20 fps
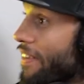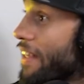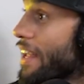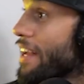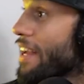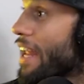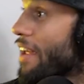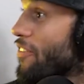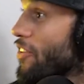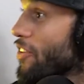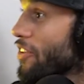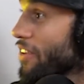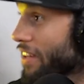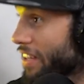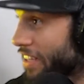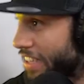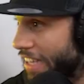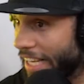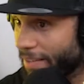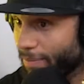And then if
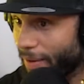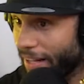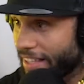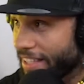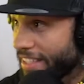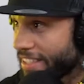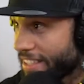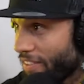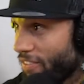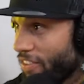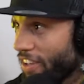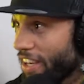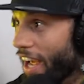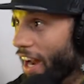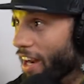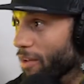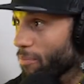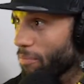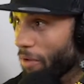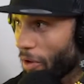you think about this, if
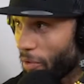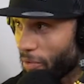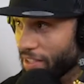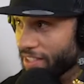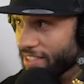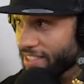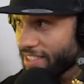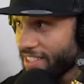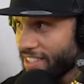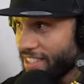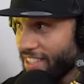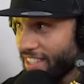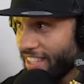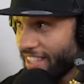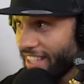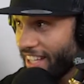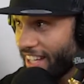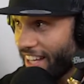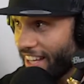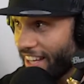you got a bonus,
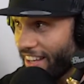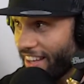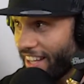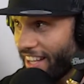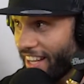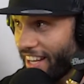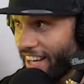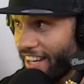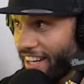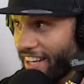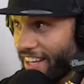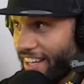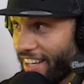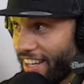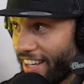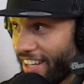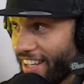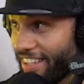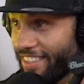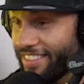
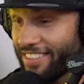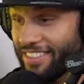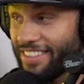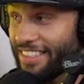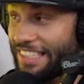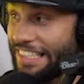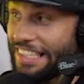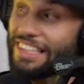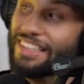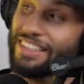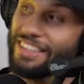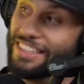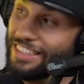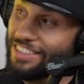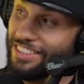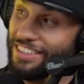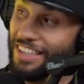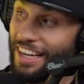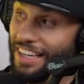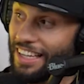then
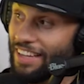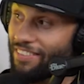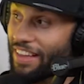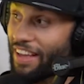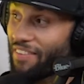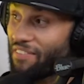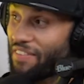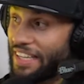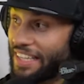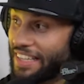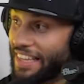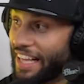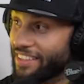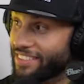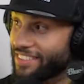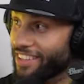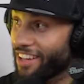you got to give that $50,000